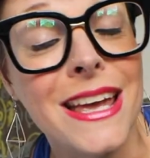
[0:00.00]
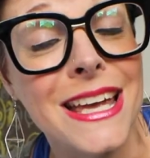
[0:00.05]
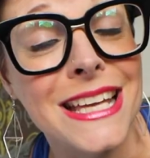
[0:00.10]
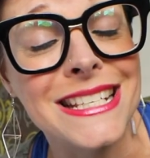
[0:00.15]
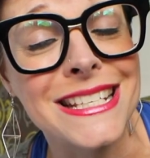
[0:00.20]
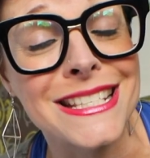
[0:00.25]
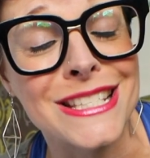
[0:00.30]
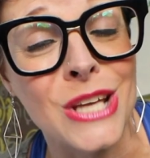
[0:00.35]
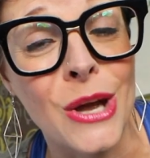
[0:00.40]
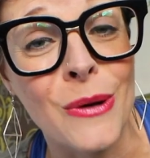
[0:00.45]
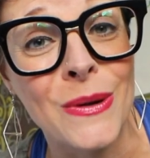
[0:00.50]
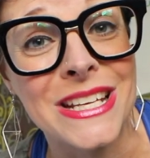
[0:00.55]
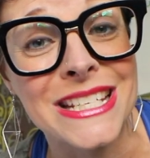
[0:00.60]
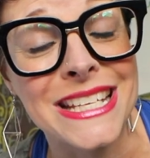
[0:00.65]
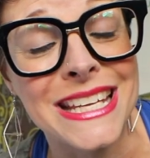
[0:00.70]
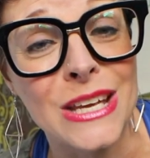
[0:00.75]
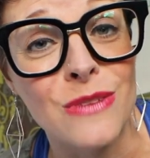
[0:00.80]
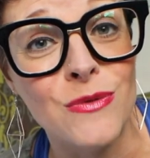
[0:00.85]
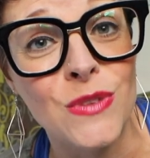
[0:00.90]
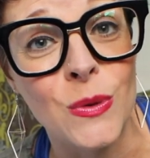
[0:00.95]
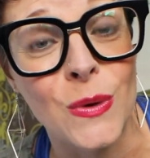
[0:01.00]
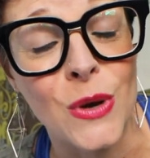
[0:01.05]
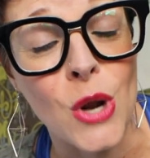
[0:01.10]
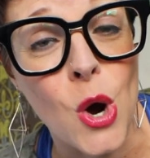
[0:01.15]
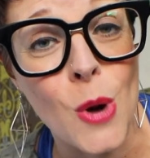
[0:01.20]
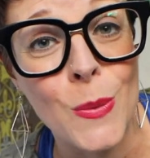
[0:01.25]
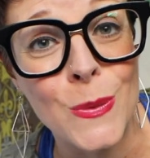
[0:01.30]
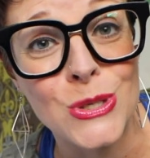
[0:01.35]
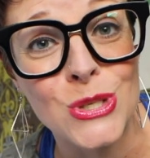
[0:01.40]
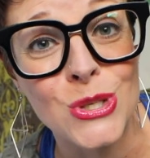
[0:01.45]
It is going to give you an
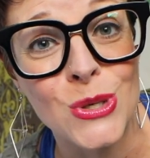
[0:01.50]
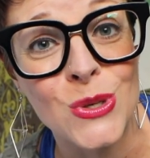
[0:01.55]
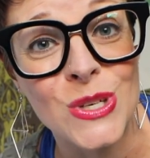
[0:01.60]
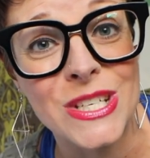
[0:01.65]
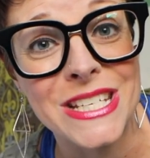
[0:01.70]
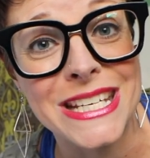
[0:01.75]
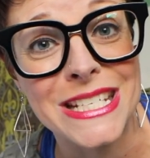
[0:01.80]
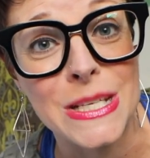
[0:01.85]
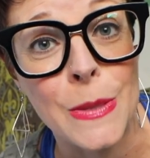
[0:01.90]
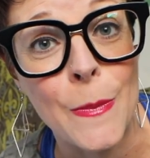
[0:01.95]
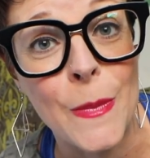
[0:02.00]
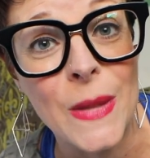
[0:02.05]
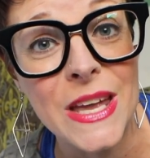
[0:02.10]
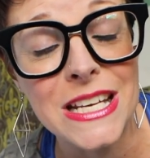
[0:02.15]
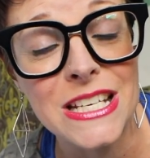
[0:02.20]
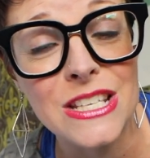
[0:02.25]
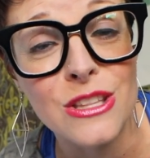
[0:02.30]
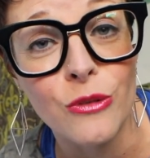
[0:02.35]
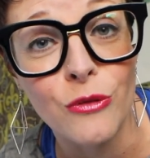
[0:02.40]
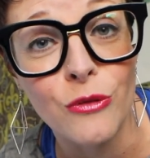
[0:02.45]
opportunity to meet the